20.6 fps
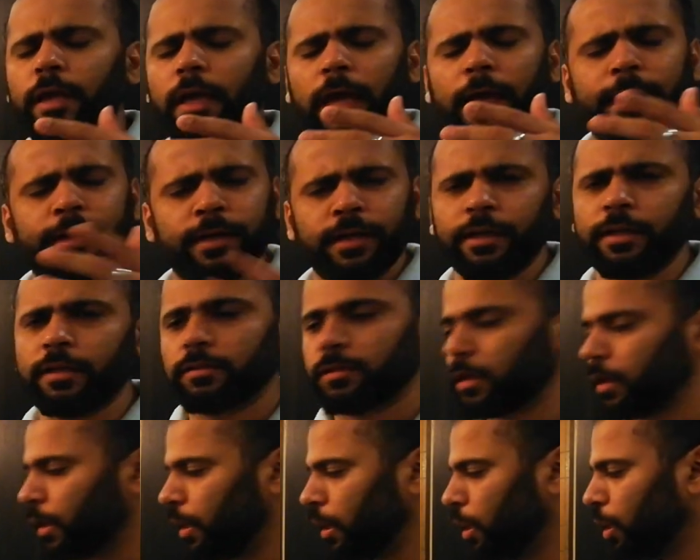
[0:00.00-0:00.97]
any
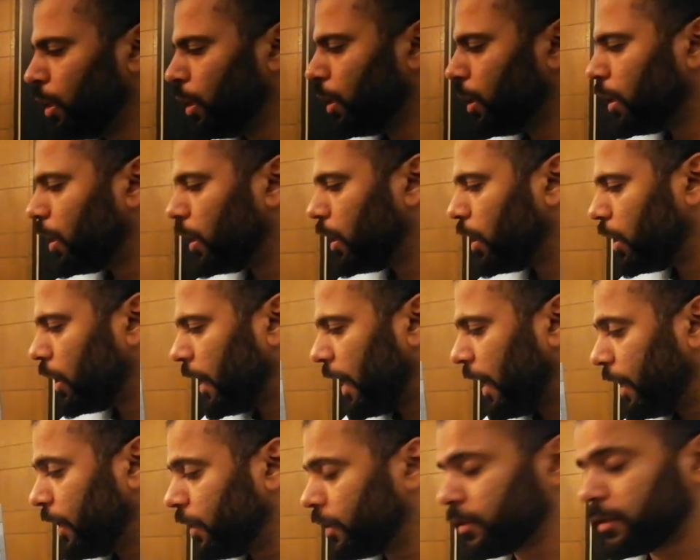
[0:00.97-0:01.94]
reason,
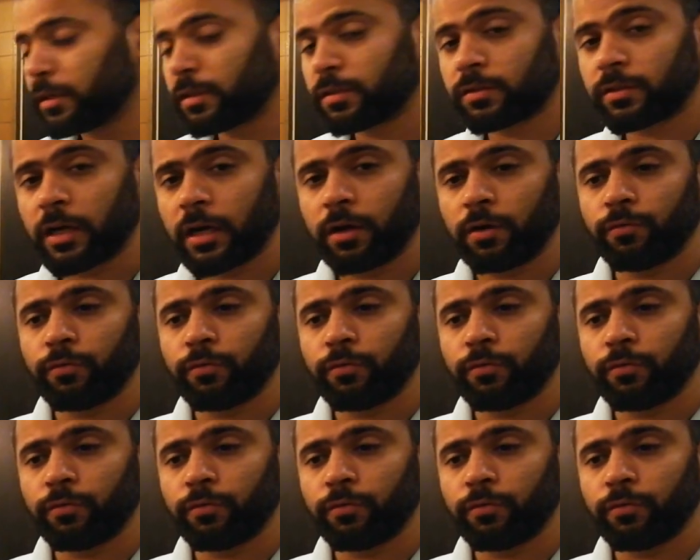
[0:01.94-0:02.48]
and the stunt